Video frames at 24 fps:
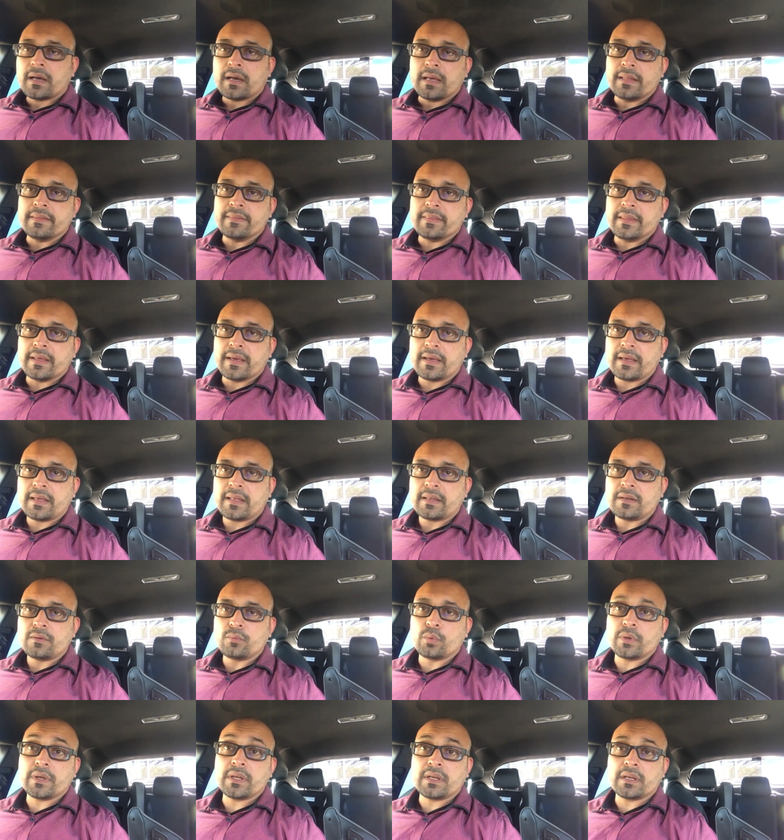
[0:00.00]
And
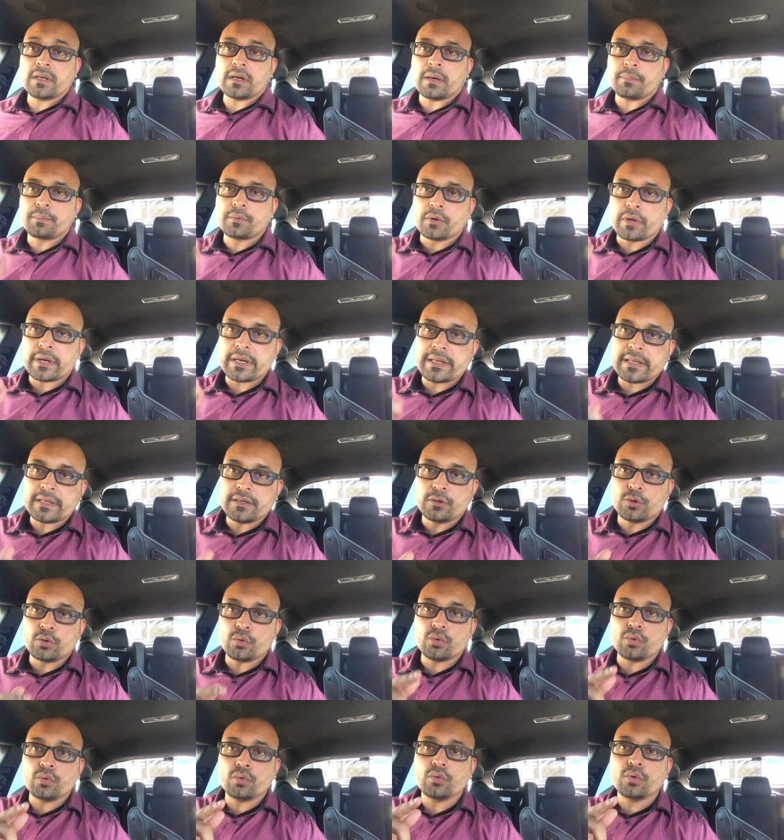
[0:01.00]
then we upgraded
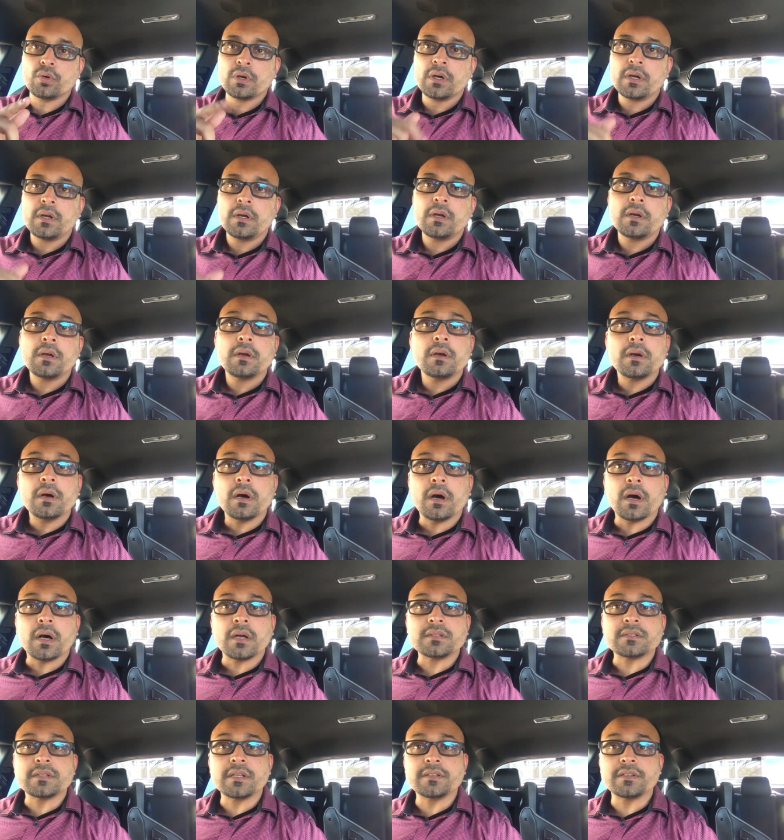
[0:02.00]
to
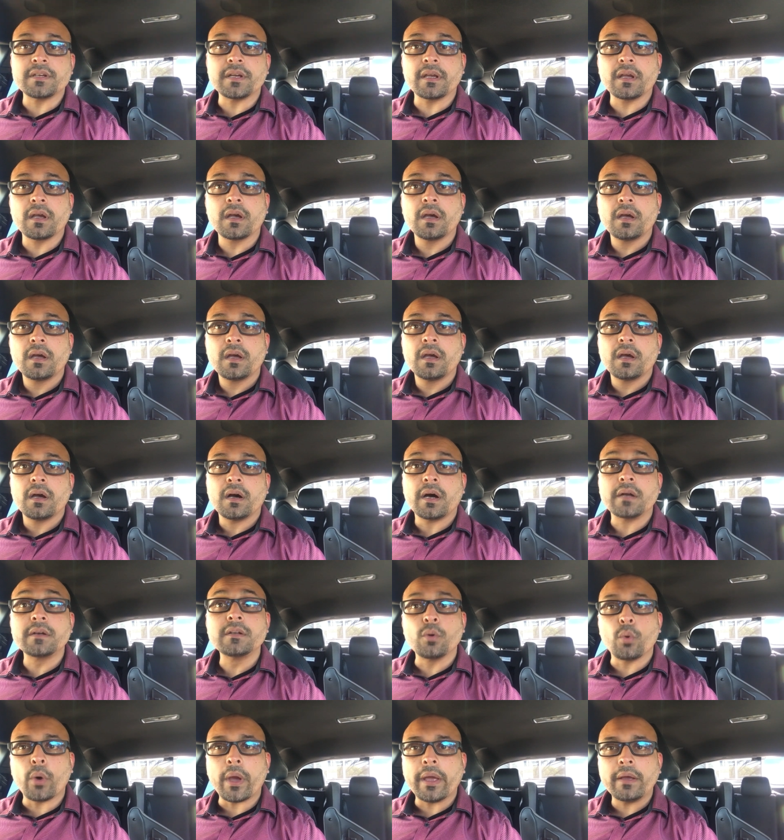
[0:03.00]
stitching
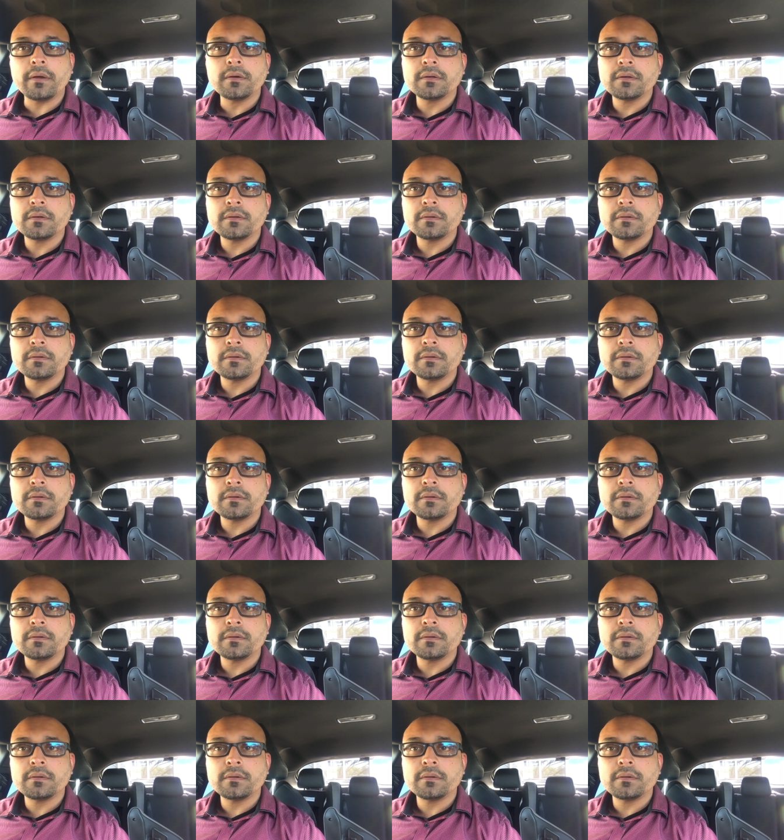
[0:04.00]
underwear.